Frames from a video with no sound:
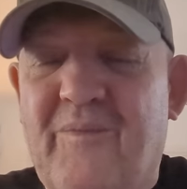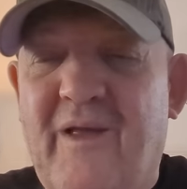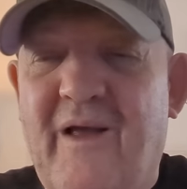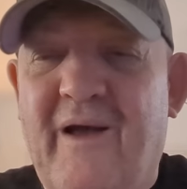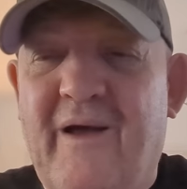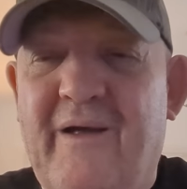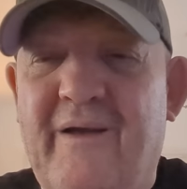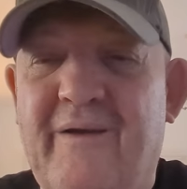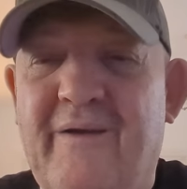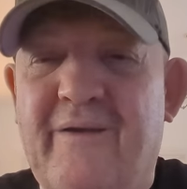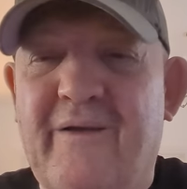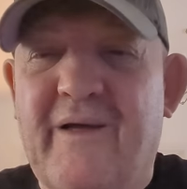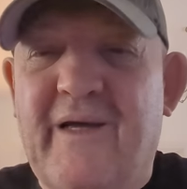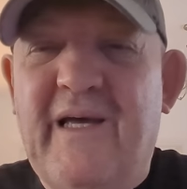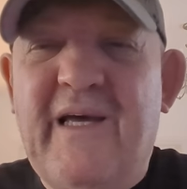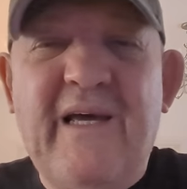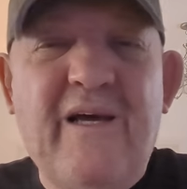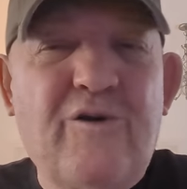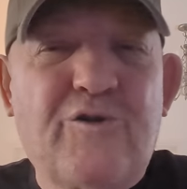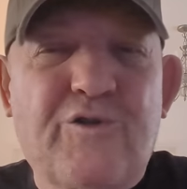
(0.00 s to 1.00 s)
and
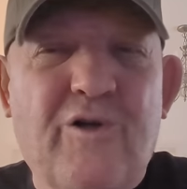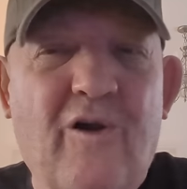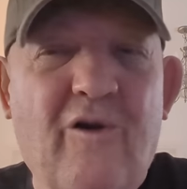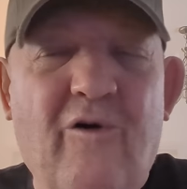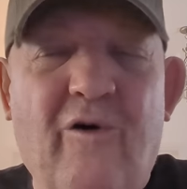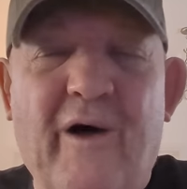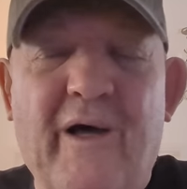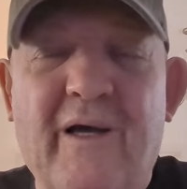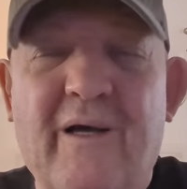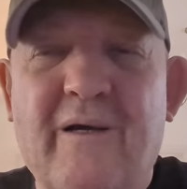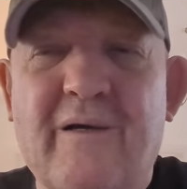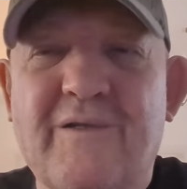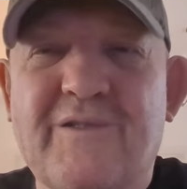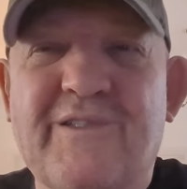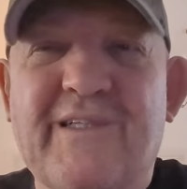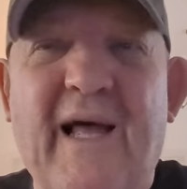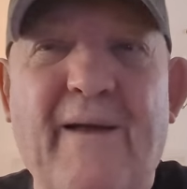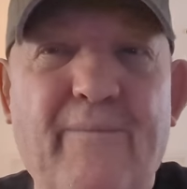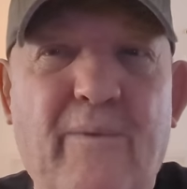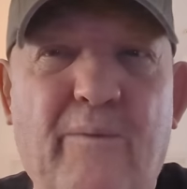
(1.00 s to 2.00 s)
he used to like
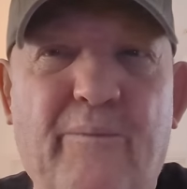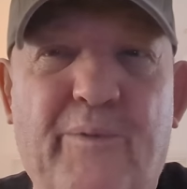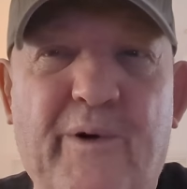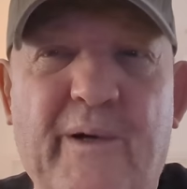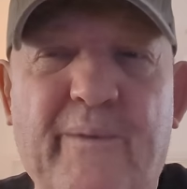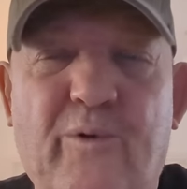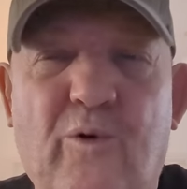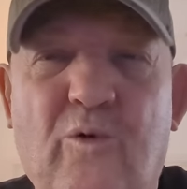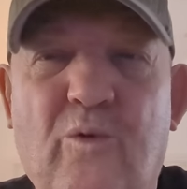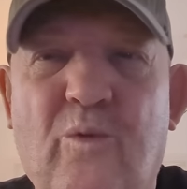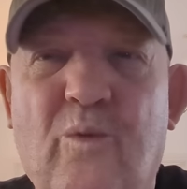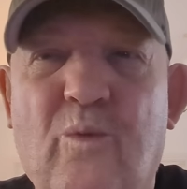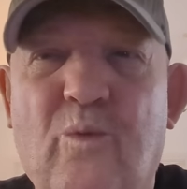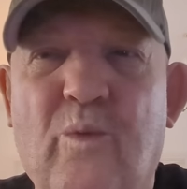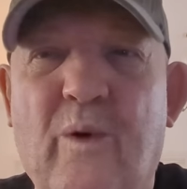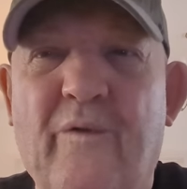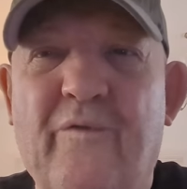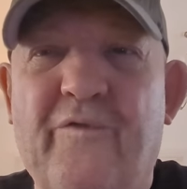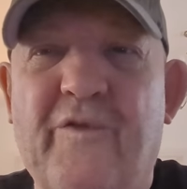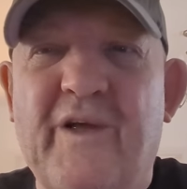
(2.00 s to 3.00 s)
stabbing people
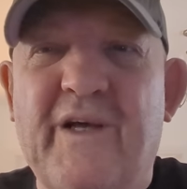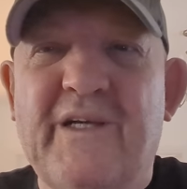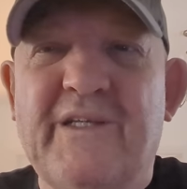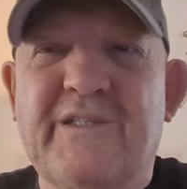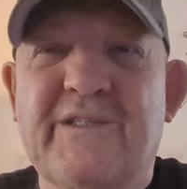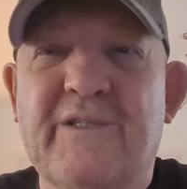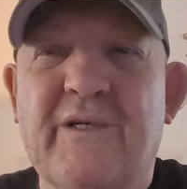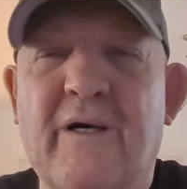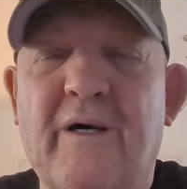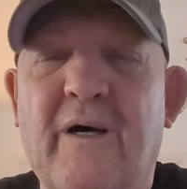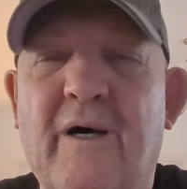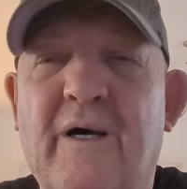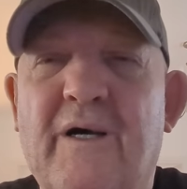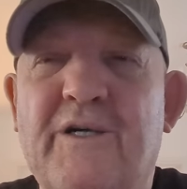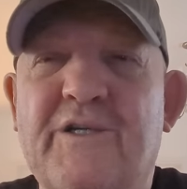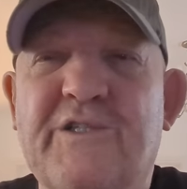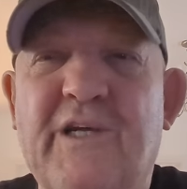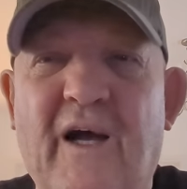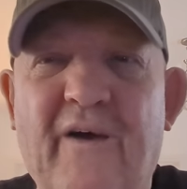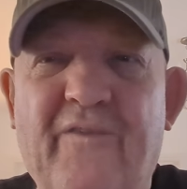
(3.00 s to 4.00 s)
with these
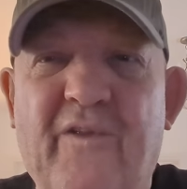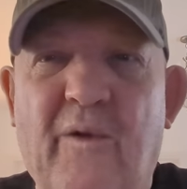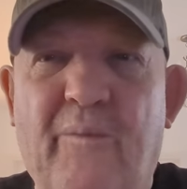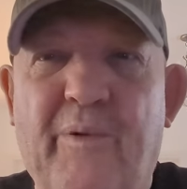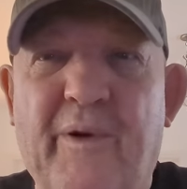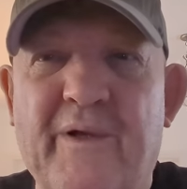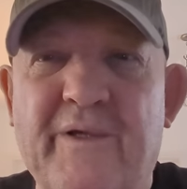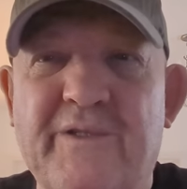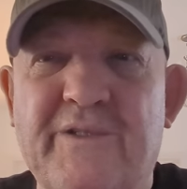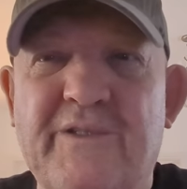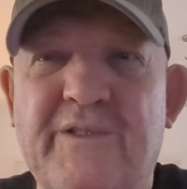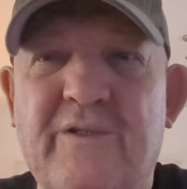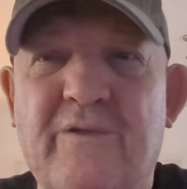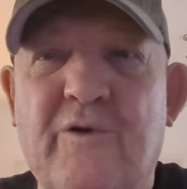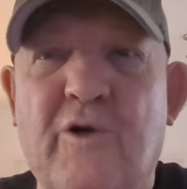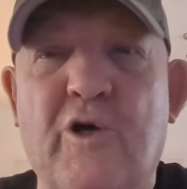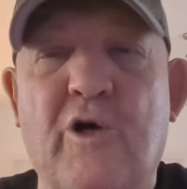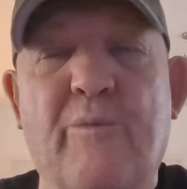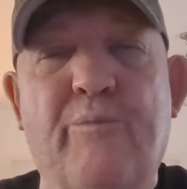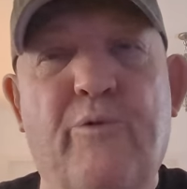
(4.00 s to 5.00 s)
safety pins
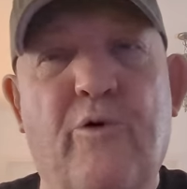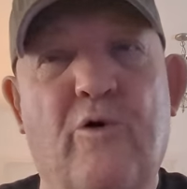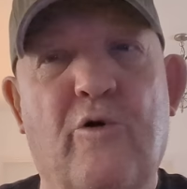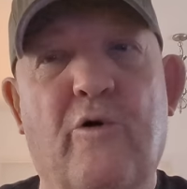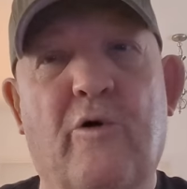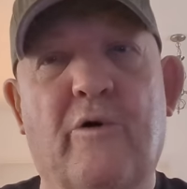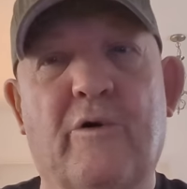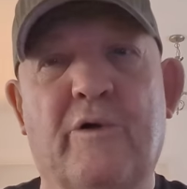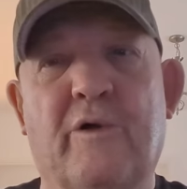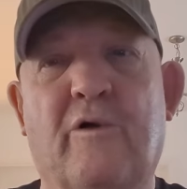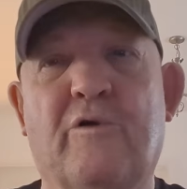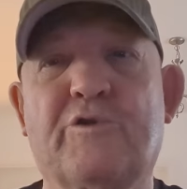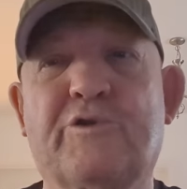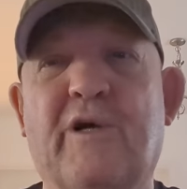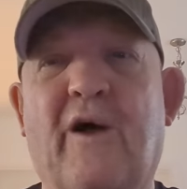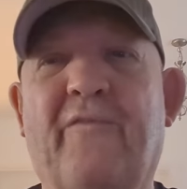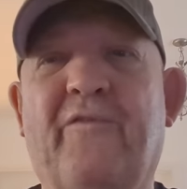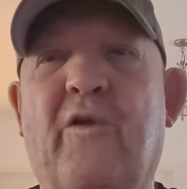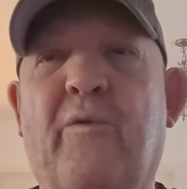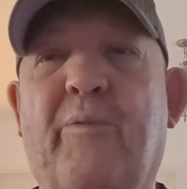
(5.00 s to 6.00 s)
that you put, you know,
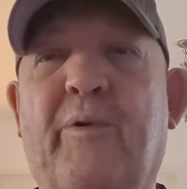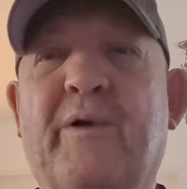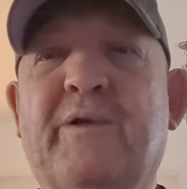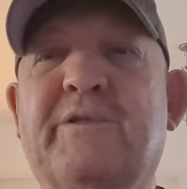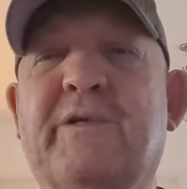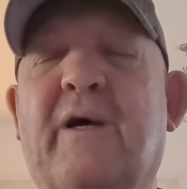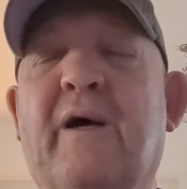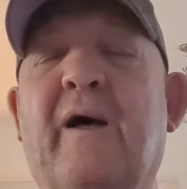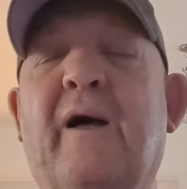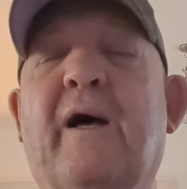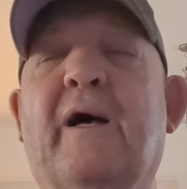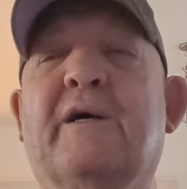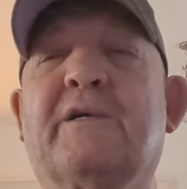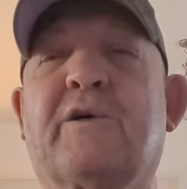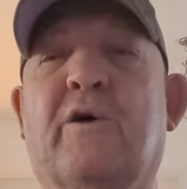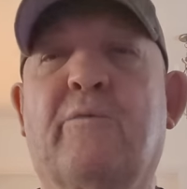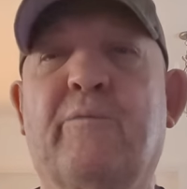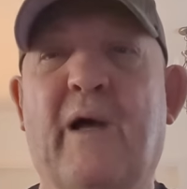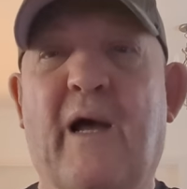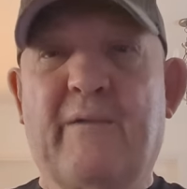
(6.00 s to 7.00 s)
safety pins.
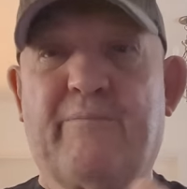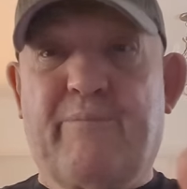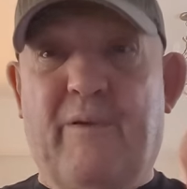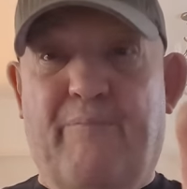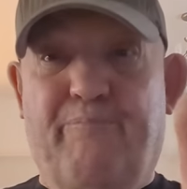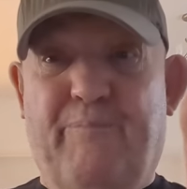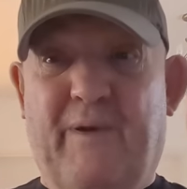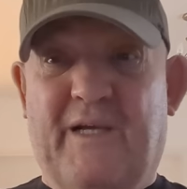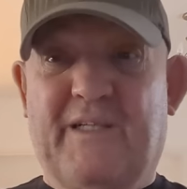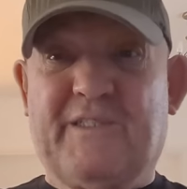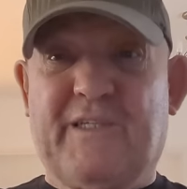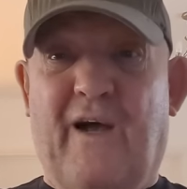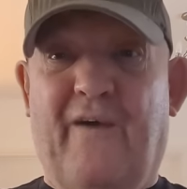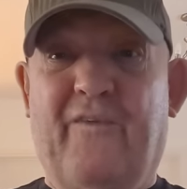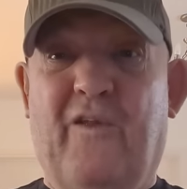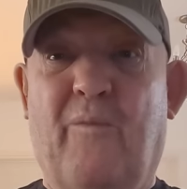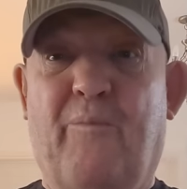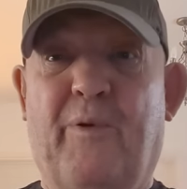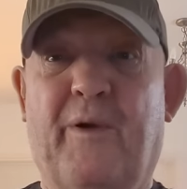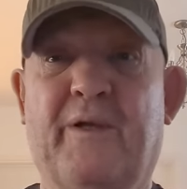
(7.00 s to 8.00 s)
So we had big
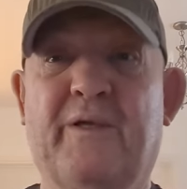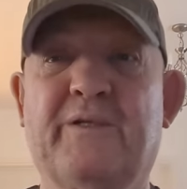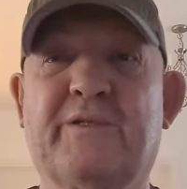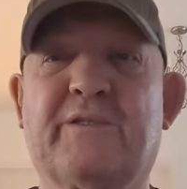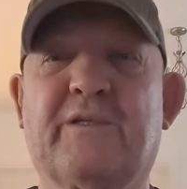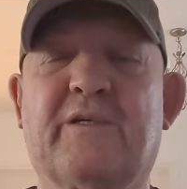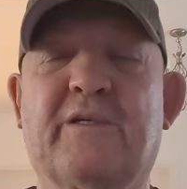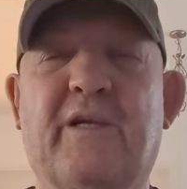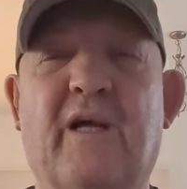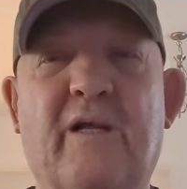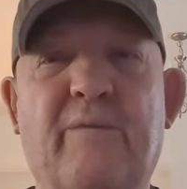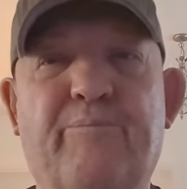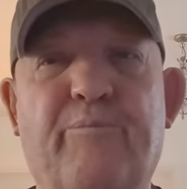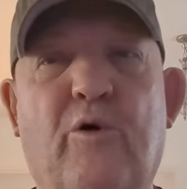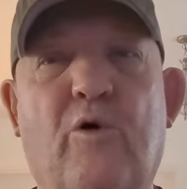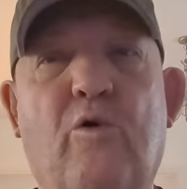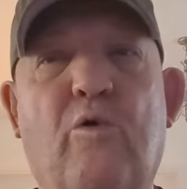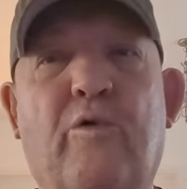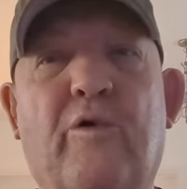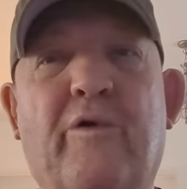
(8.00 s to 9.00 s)
safety pins, and they
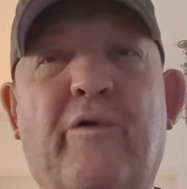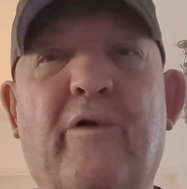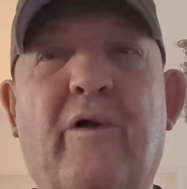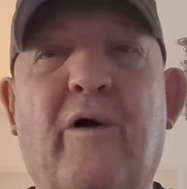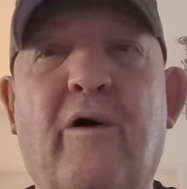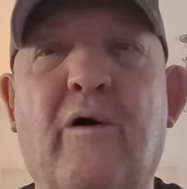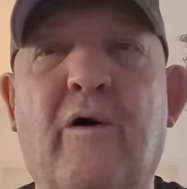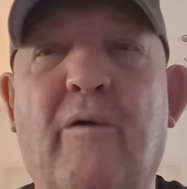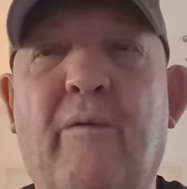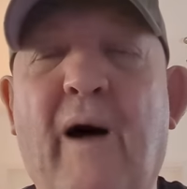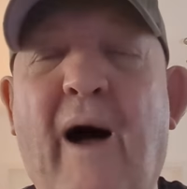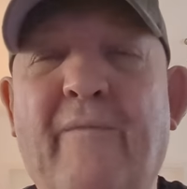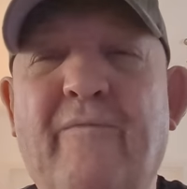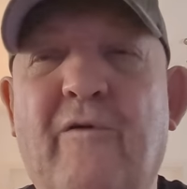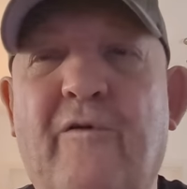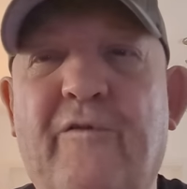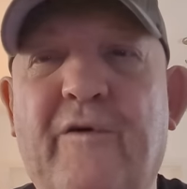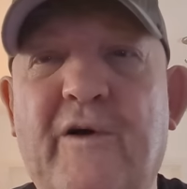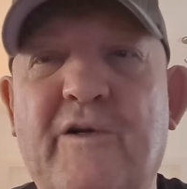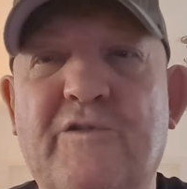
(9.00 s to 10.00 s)
put all the uh,
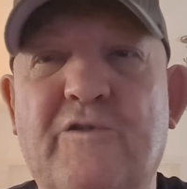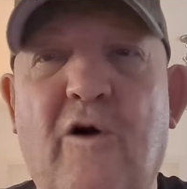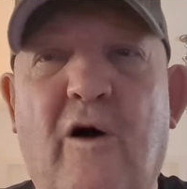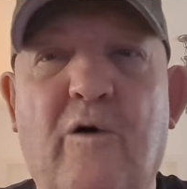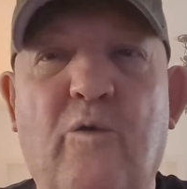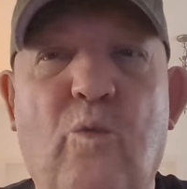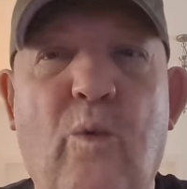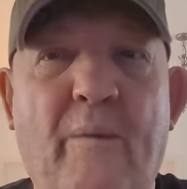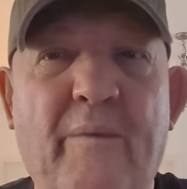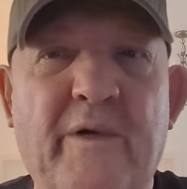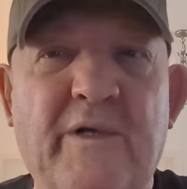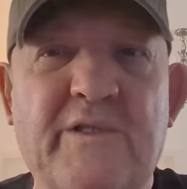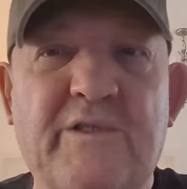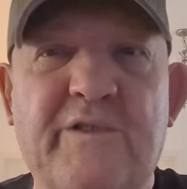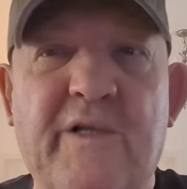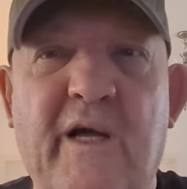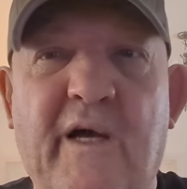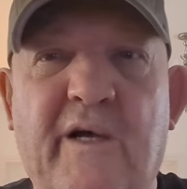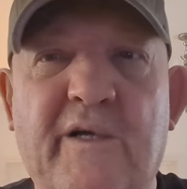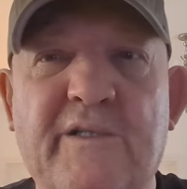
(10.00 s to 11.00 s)
other things like
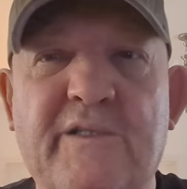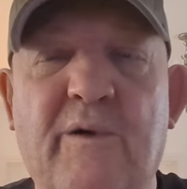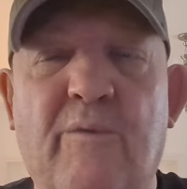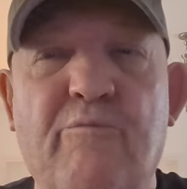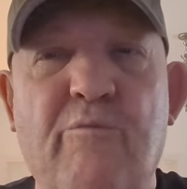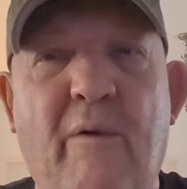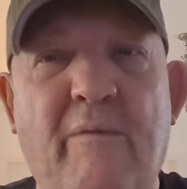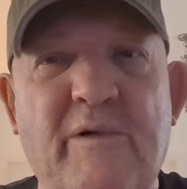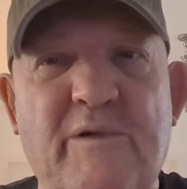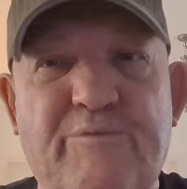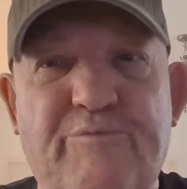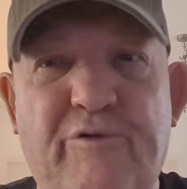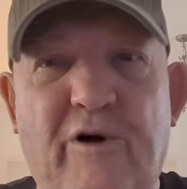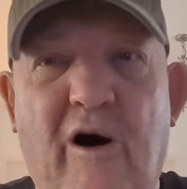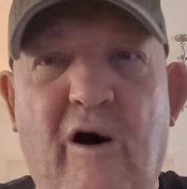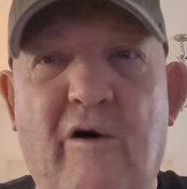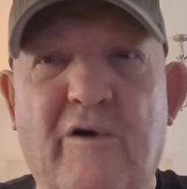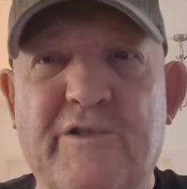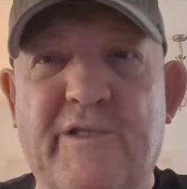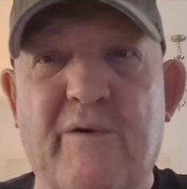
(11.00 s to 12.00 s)
women's knickers and women's
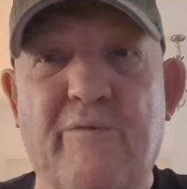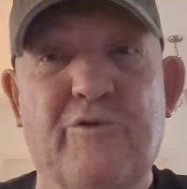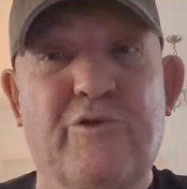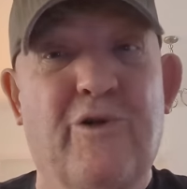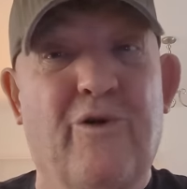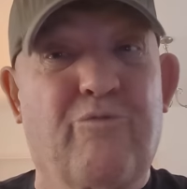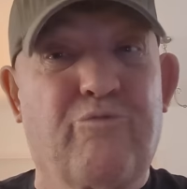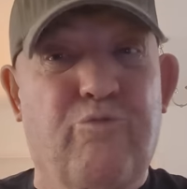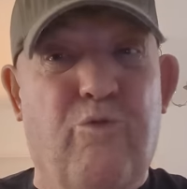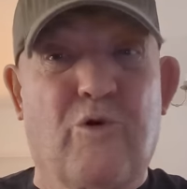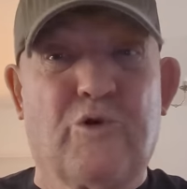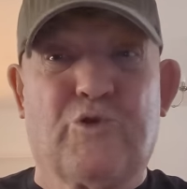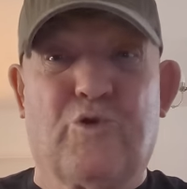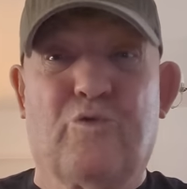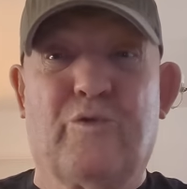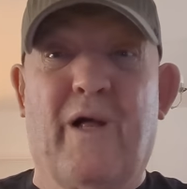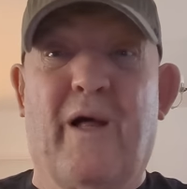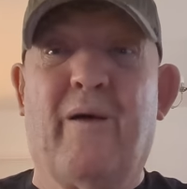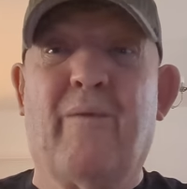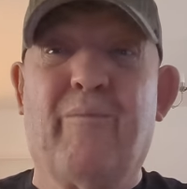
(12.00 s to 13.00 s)
bras. They used to wash
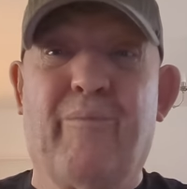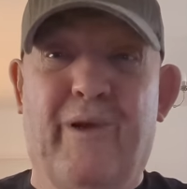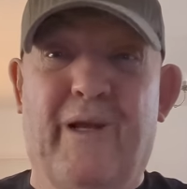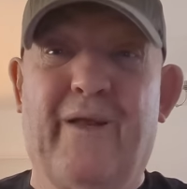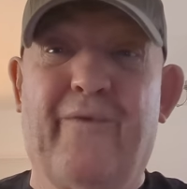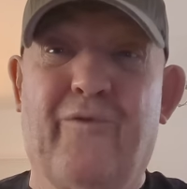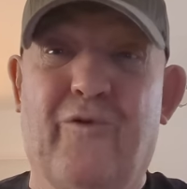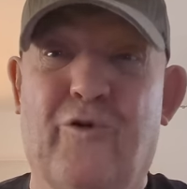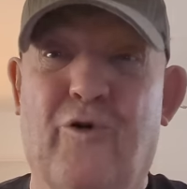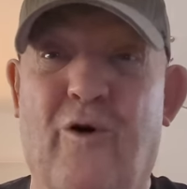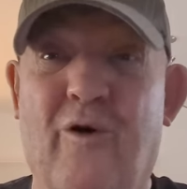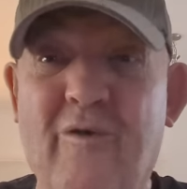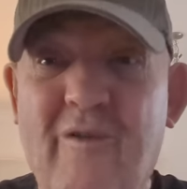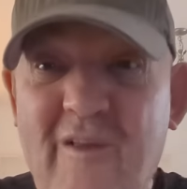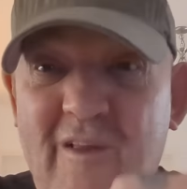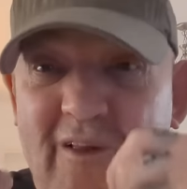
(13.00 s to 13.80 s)
all that, believe it or not.